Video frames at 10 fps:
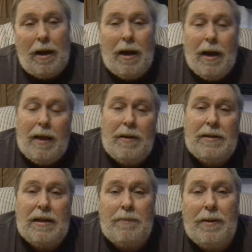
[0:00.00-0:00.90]
And this
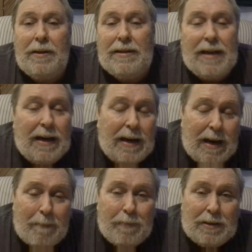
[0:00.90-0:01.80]
has been the second
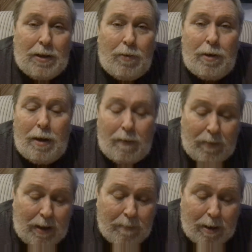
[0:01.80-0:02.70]
episode of
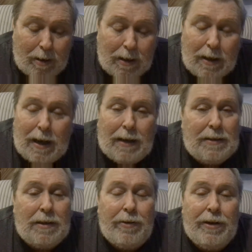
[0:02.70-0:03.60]
the American God
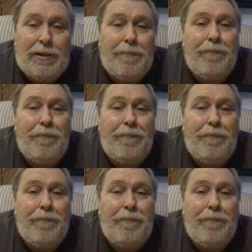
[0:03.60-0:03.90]
series.